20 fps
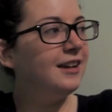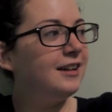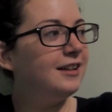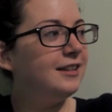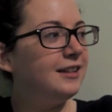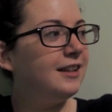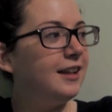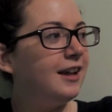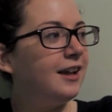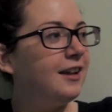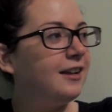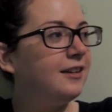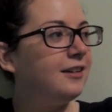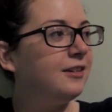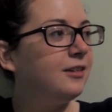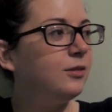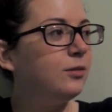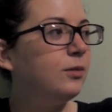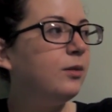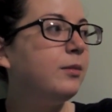And
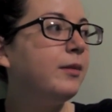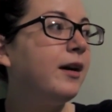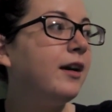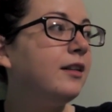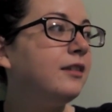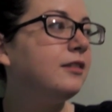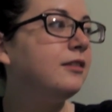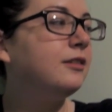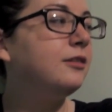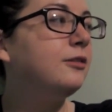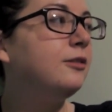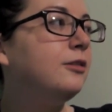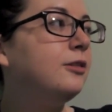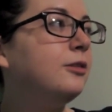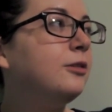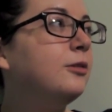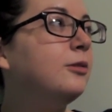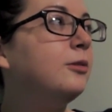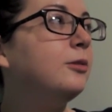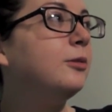then we went
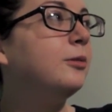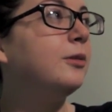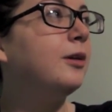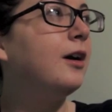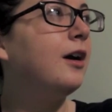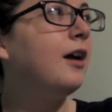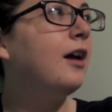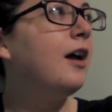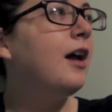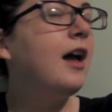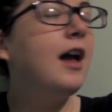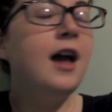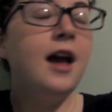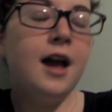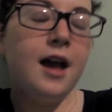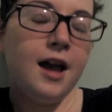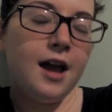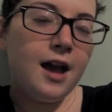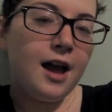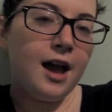to
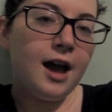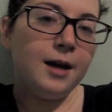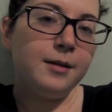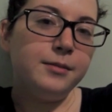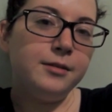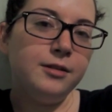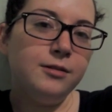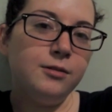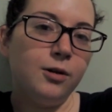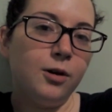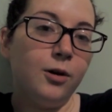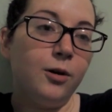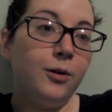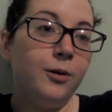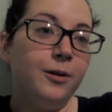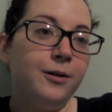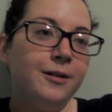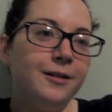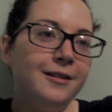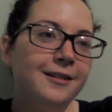Abbey Road.